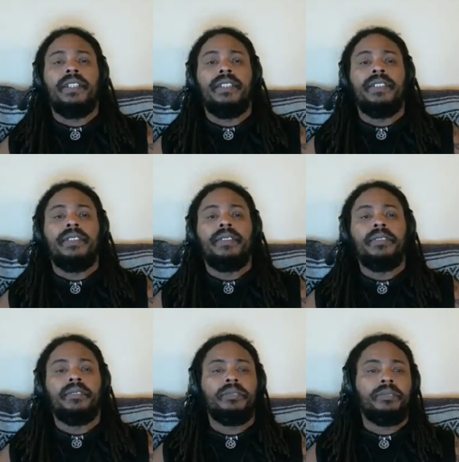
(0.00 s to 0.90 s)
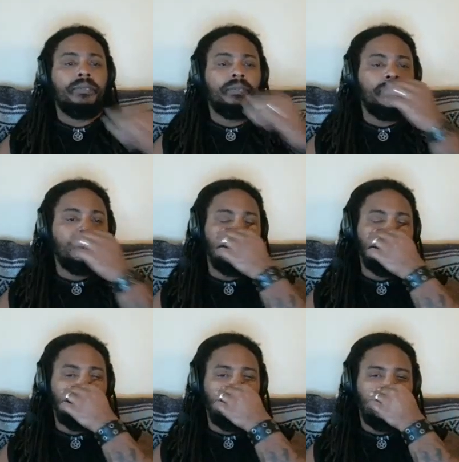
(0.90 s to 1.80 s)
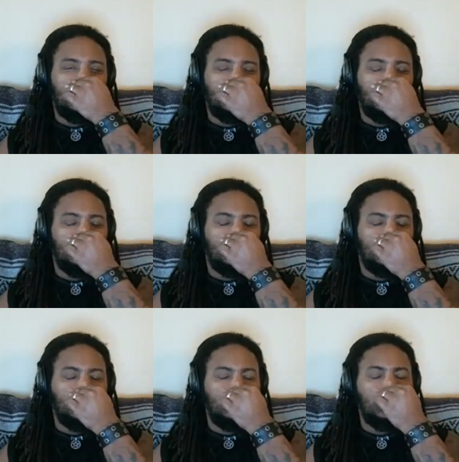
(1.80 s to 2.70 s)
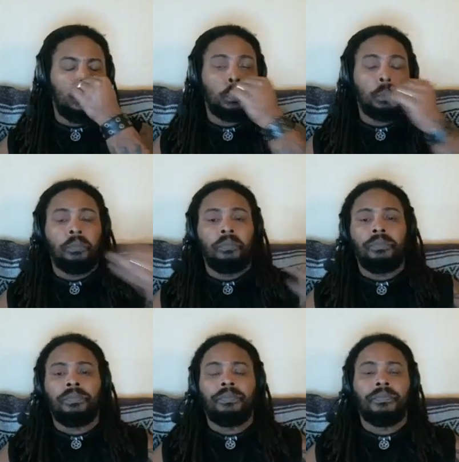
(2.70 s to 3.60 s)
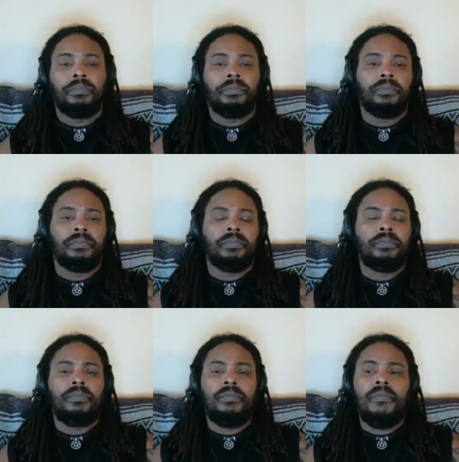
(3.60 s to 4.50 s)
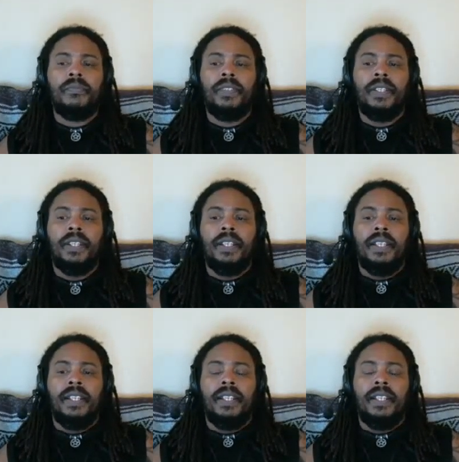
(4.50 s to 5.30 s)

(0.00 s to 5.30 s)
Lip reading: Nobody speaks.